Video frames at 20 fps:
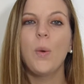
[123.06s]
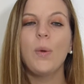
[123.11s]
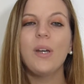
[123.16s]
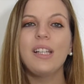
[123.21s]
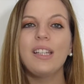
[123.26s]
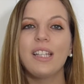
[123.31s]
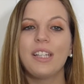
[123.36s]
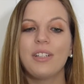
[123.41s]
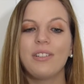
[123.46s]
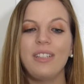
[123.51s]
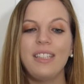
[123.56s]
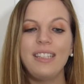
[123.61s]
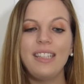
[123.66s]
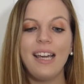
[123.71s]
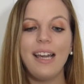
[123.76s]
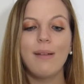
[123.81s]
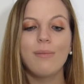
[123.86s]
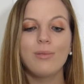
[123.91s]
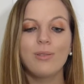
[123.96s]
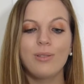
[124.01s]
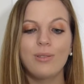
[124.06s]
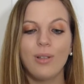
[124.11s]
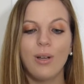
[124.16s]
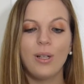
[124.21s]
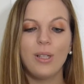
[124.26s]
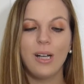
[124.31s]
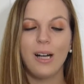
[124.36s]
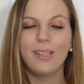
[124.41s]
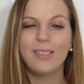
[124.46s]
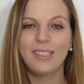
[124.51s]
we literally came
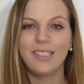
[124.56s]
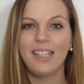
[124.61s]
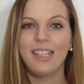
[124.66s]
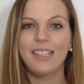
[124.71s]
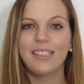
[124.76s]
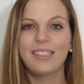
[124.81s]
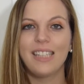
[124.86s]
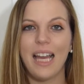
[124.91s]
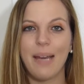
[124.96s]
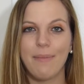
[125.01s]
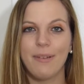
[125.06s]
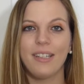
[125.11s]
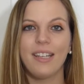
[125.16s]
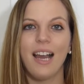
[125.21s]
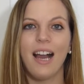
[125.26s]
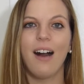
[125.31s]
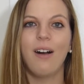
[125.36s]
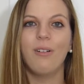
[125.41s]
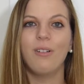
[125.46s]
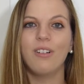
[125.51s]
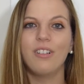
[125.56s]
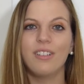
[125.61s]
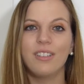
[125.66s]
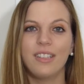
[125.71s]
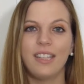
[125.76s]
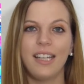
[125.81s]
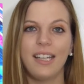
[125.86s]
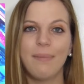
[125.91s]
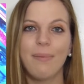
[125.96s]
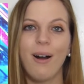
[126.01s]
so close to like Simon Cowell
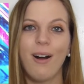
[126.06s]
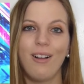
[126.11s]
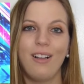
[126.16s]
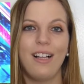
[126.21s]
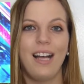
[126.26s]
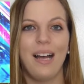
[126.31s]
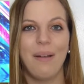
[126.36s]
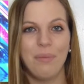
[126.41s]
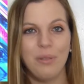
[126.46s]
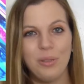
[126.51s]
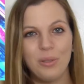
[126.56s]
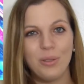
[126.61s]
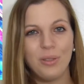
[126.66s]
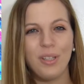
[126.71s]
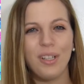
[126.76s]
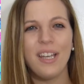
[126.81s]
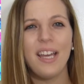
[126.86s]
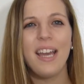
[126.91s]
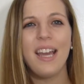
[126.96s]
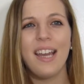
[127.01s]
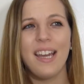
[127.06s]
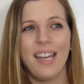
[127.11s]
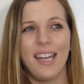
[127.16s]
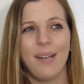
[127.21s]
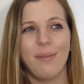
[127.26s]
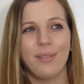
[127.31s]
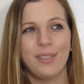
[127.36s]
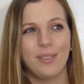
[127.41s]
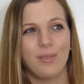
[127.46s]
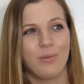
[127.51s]
and like Paula Abdul.
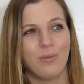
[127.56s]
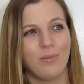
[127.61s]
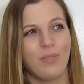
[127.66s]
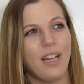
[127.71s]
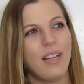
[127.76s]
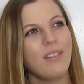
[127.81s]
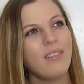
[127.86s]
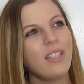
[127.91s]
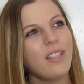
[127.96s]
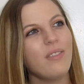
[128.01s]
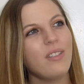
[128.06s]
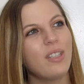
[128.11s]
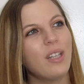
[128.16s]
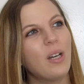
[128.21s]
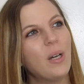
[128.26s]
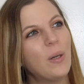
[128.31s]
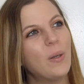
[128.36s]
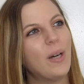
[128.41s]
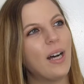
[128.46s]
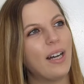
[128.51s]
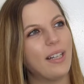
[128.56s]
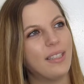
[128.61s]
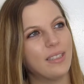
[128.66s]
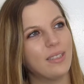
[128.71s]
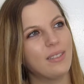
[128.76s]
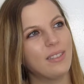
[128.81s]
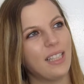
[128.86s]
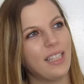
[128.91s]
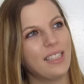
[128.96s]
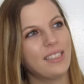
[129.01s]
It was I don't even know who
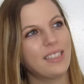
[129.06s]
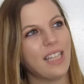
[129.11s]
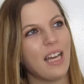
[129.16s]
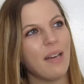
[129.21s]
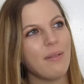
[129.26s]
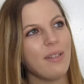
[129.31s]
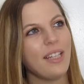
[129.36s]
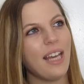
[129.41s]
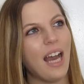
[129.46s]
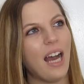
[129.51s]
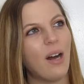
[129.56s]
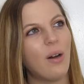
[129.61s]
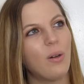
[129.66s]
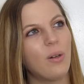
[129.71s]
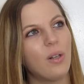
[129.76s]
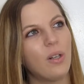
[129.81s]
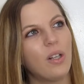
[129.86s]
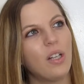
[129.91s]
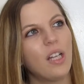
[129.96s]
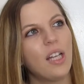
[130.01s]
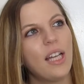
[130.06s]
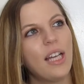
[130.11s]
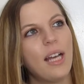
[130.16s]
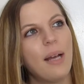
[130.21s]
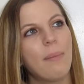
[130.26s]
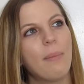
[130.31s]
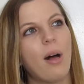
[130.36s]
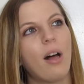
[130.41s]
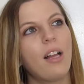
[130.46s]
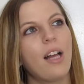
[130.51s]
else. It was like Simon Cowell,
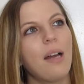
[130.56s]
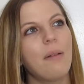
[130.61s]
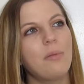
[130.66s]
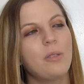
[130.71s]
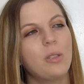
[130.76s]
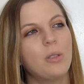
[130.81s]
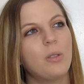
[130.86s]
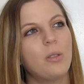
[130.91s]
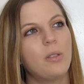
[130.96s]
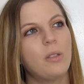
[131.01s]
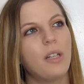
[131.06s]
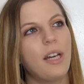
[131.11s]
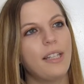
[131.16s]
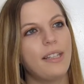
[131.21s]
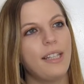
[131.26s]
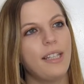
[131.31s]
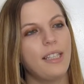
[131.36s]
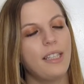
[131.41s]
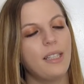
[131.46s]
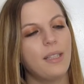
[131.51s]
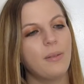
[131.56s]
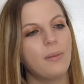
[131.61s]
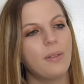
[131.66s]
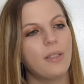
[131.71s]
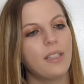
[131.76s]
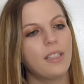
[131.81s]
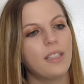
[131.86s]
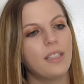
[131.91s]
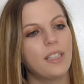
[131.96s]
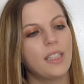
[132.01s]
Paula Abdul. I think it
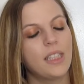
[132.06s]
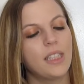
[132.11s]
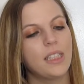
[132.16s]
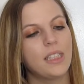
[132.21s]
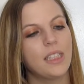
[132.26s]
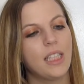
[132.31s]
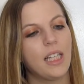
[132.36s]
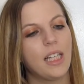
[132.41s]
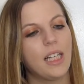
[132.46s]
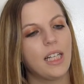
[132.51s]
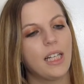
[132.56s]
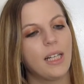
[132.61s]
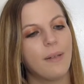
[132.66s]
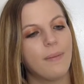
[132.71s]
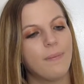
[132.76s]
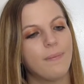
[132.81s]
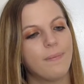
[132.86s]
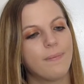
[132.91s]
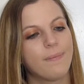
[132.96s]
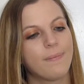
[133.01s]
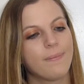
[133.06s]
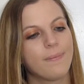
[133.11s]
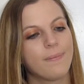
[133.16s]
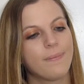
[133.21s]
was um